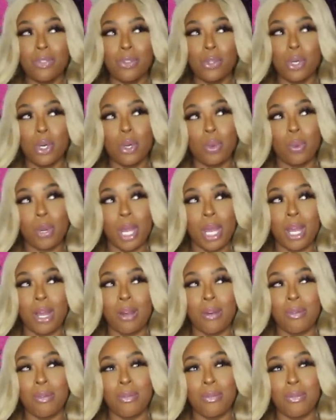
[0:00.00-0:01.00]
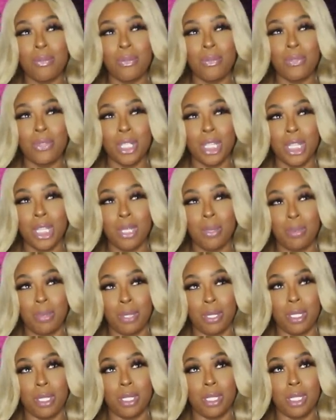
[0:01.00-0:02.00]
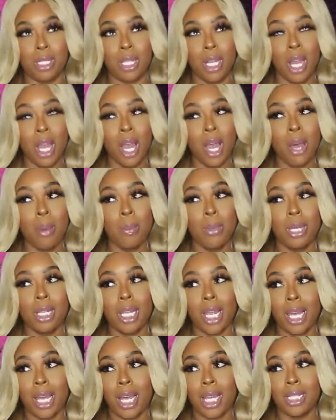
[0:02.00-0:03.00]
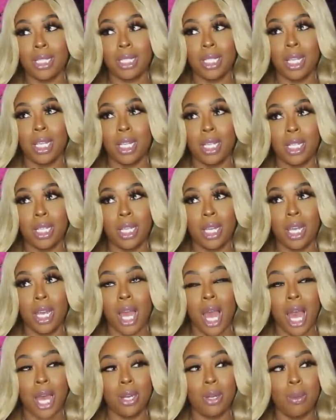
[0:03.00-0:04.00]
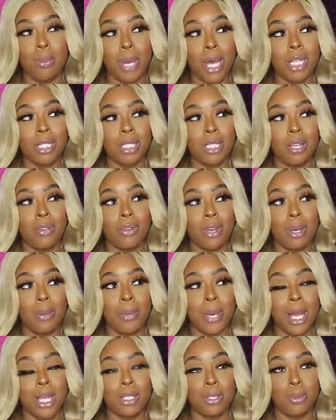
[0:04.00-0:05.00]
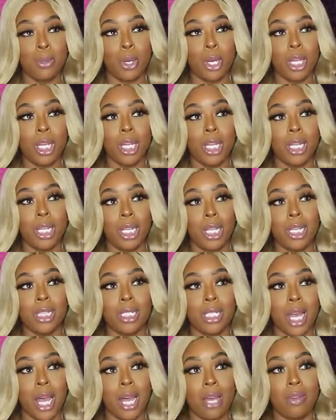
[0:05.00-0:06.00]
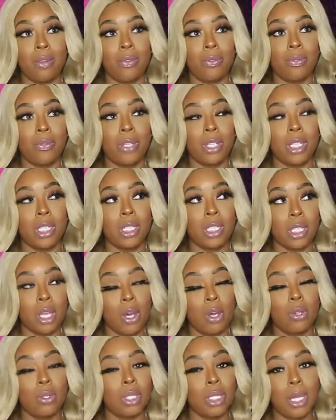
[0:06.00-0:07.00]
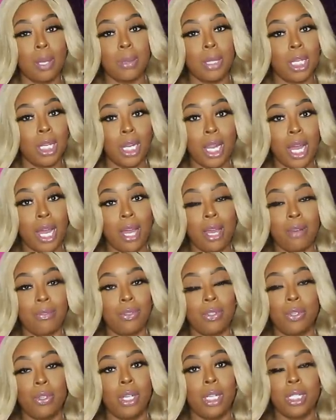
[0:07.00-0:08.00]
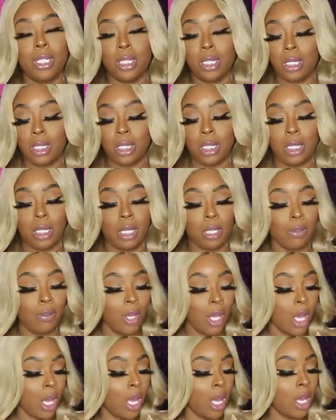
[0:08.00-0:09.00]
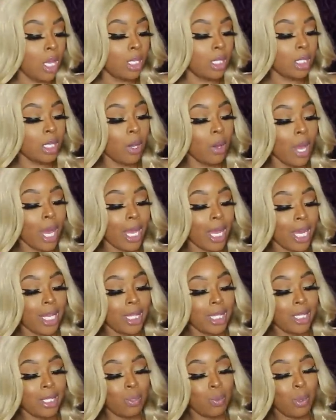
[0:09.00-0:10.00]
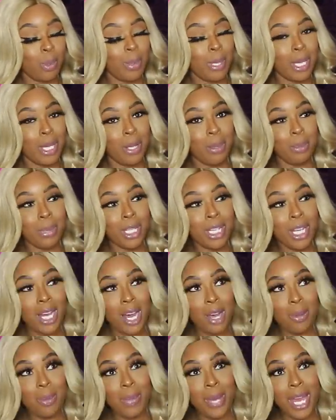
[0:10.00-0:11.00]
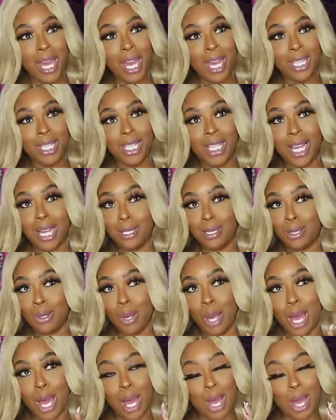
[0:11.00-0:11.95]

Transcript: for around 50 bucks but like I said I don't buy stuff off Poshmark unless I've sold something and I have credits and stuff so I got this Rebecca Minkoff bag you guys know I